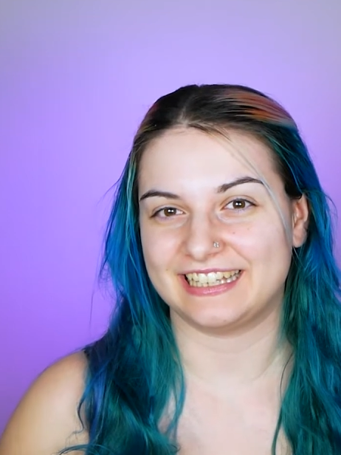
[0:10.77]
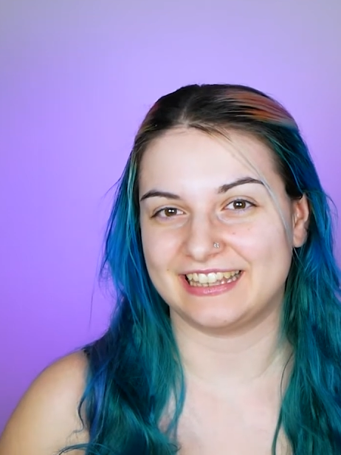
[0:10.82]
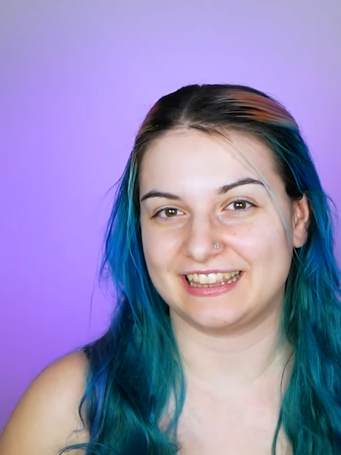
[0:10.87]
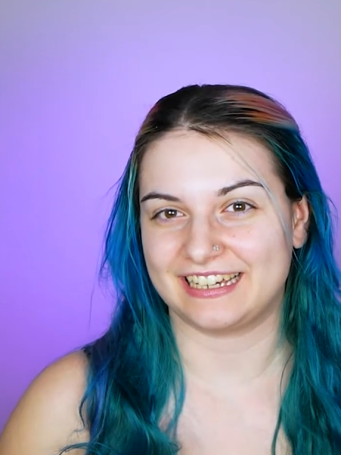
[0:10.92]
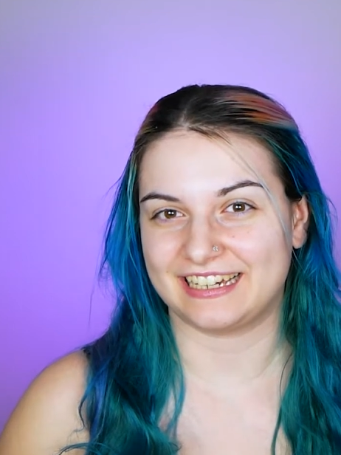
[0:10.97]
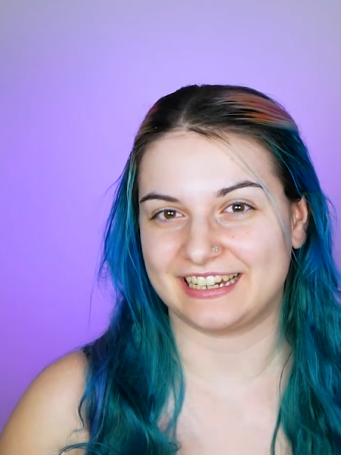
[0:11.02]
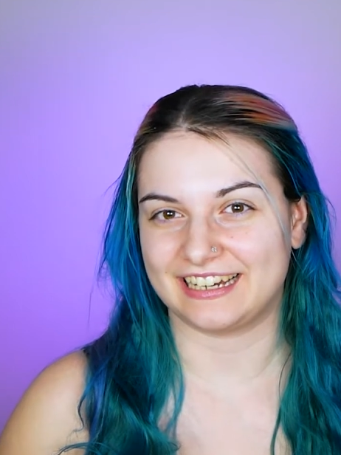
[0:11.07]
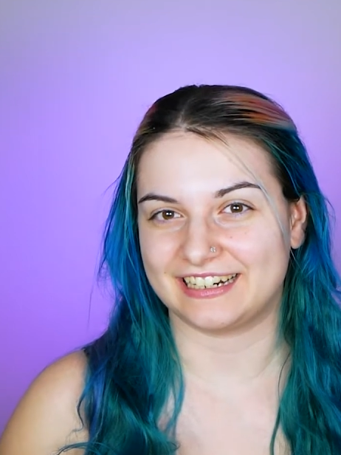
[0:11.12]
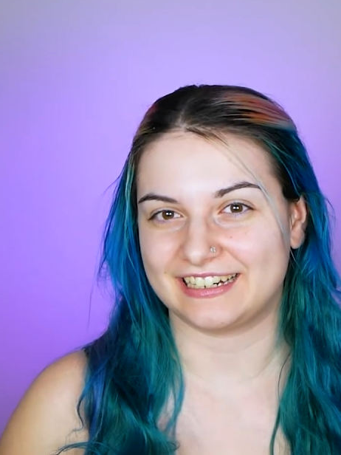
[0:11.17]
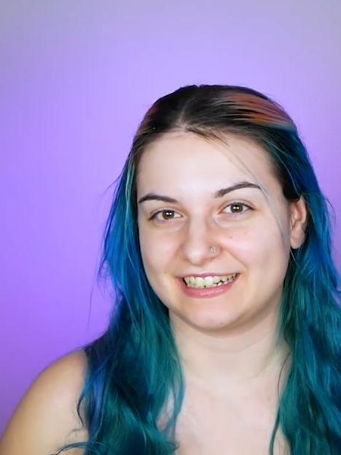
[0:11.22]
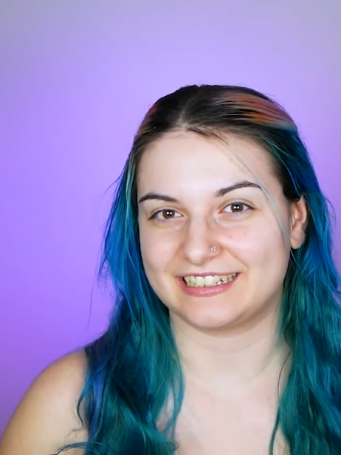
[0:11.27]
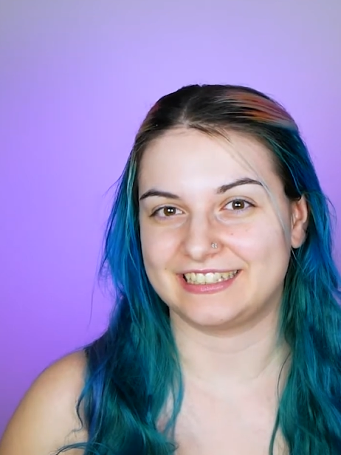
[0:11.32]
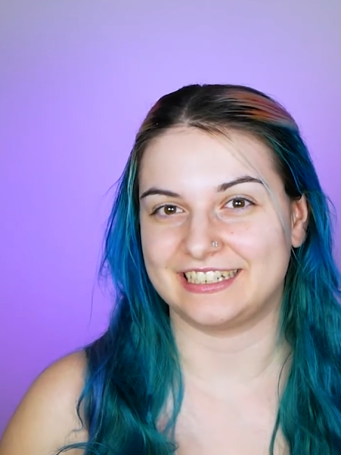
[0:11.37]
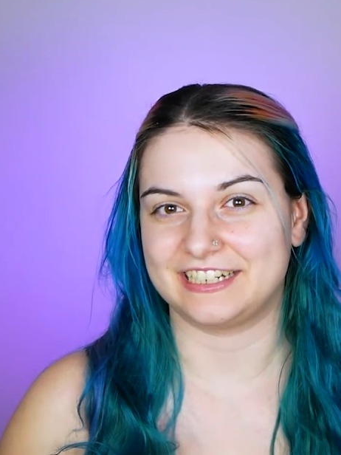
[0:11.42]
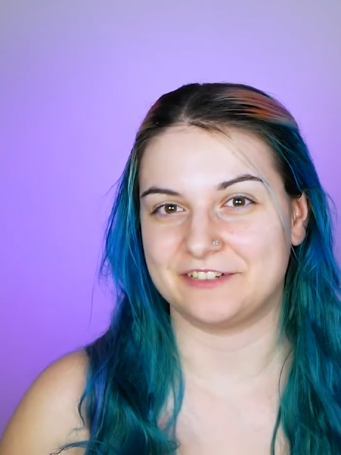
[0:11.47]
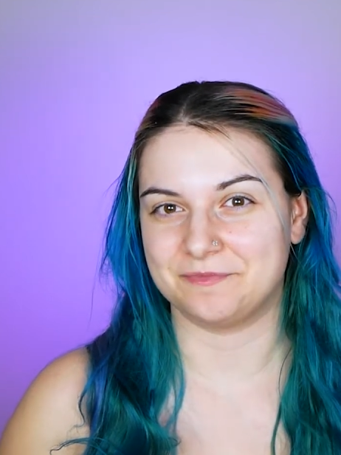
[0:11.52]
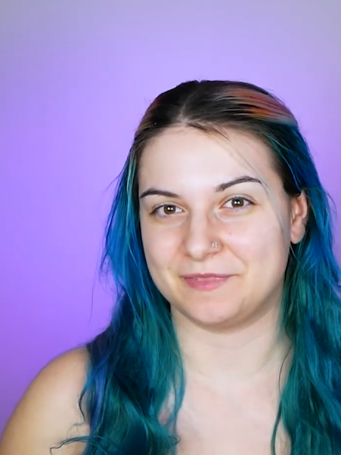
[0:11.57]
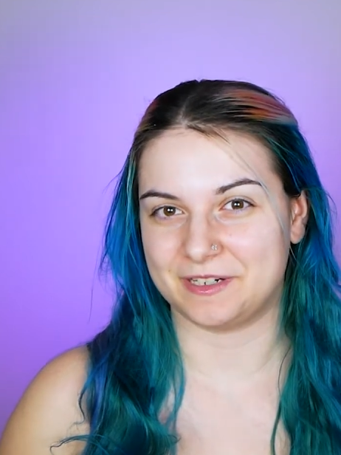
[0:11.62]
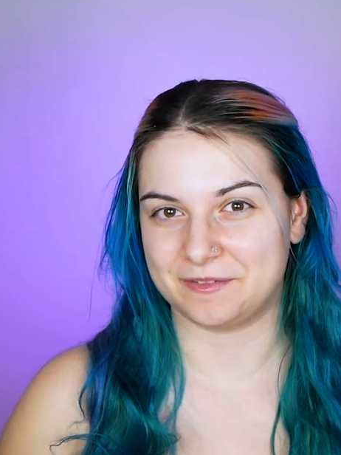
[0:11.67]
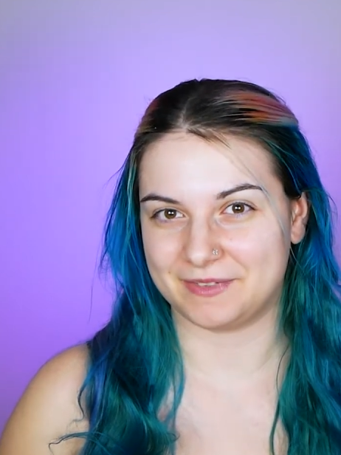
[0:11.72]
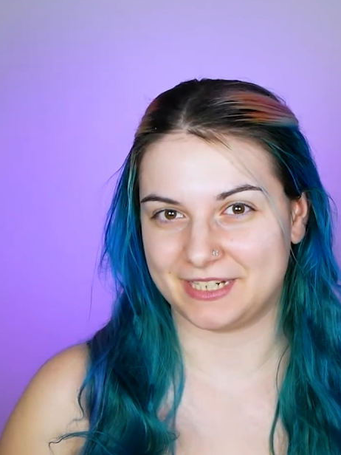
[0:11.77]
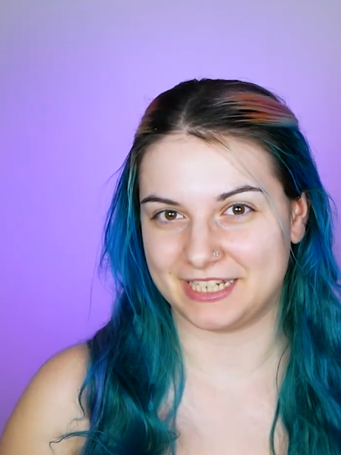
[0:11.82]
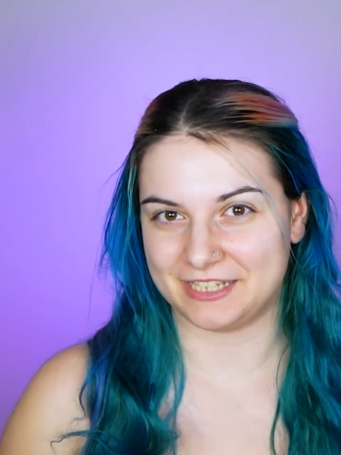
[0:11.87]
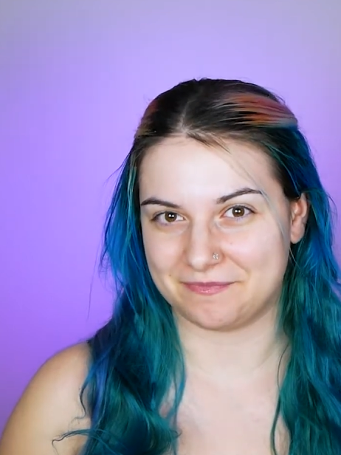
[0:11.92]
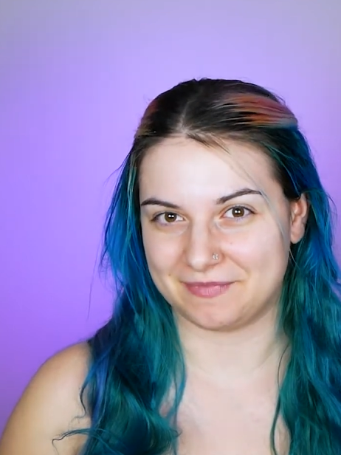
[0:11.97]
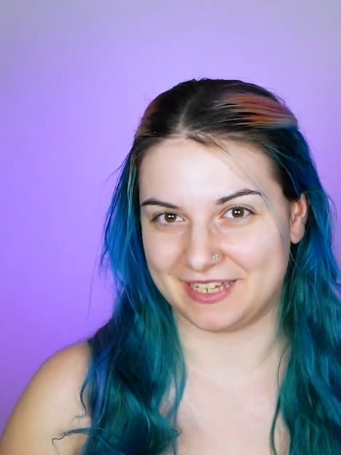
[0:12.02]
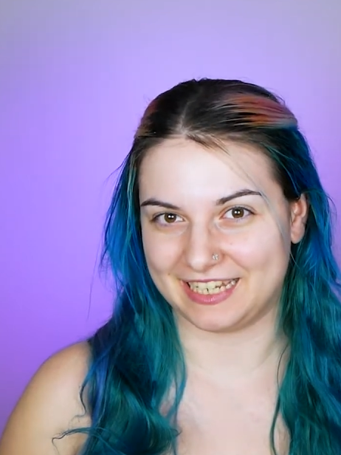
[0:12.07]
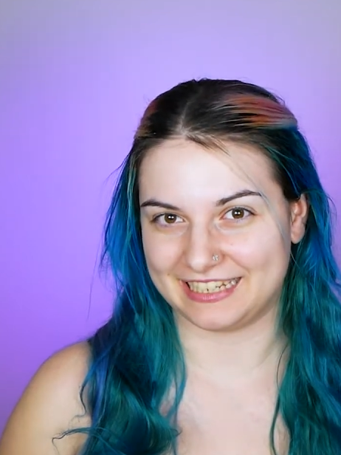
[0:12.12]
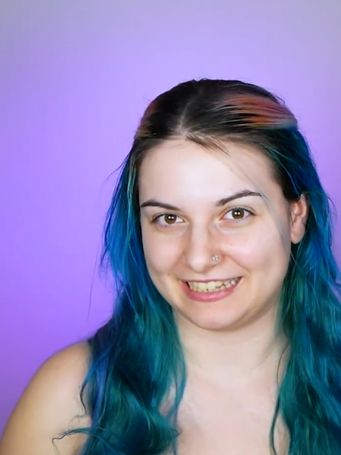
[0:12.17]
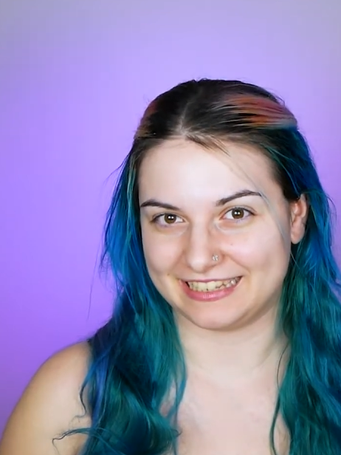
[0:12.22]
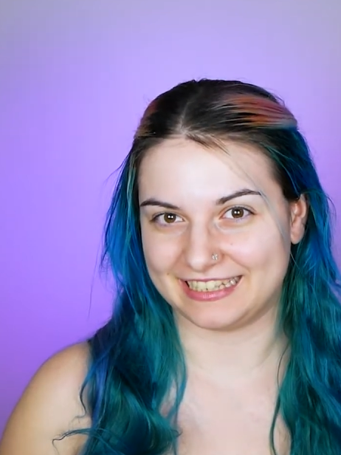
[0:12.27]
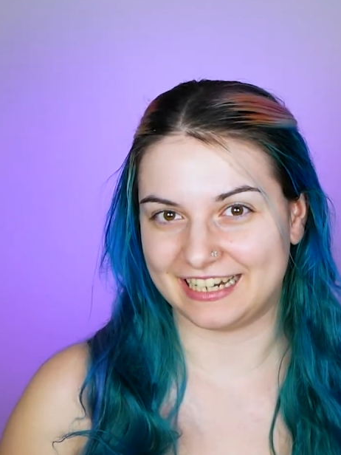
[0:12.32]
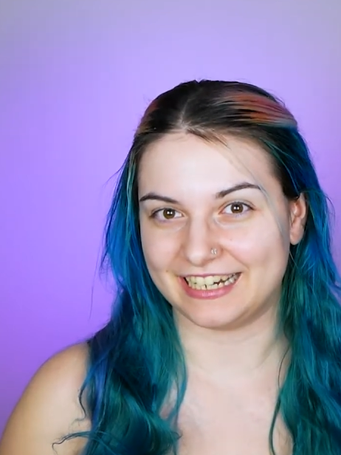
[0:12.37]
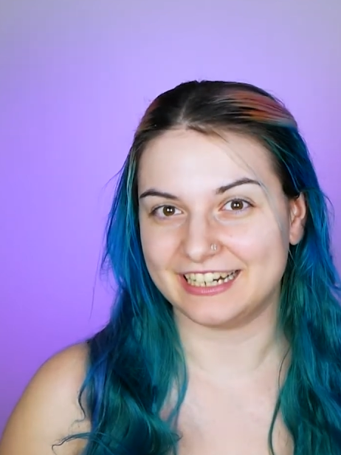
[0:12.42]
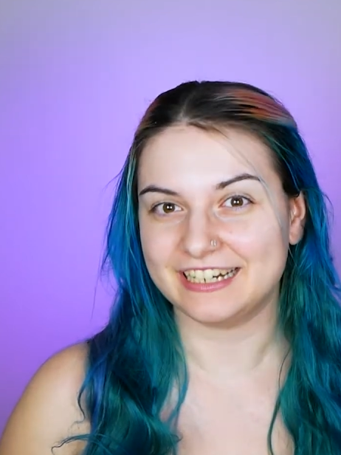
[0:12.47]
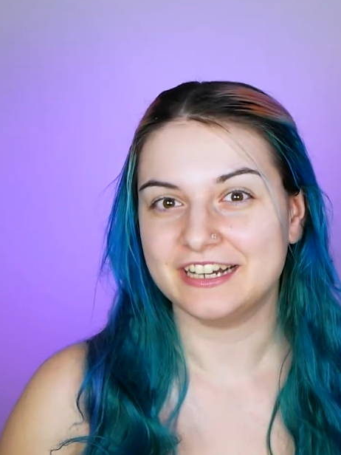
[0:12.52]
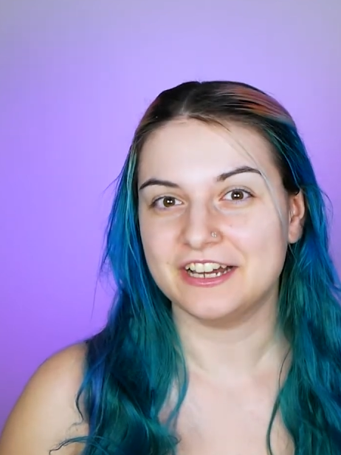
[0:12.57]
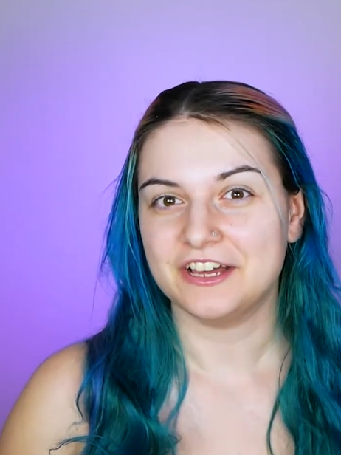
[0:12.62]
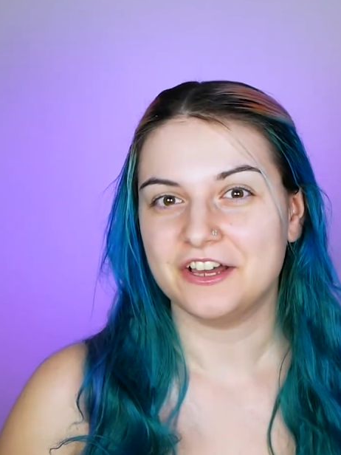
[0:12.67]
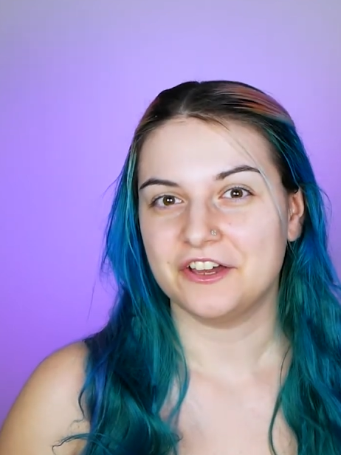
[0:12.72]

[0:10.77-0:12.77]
the character Mama Imelda